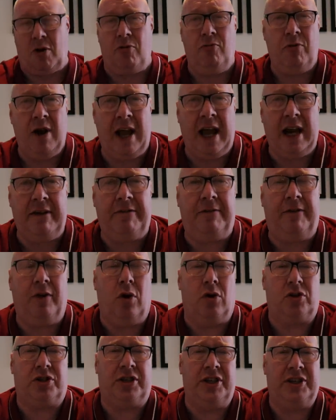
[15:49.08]
Really
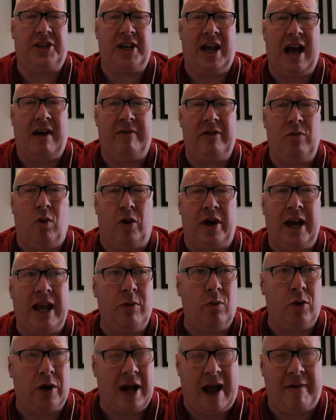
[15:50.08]
forced into having one.
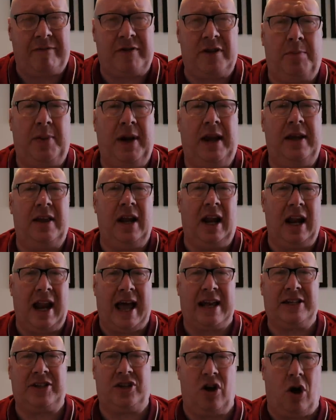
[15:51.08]
It would have to be the
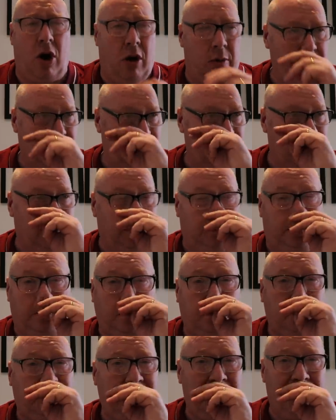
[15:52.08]
last option.
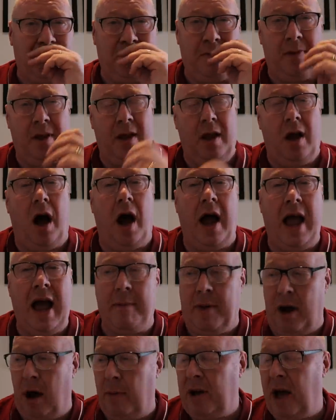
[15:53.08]

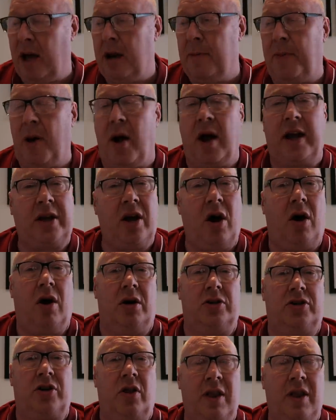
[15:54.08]
I'm going to buy cars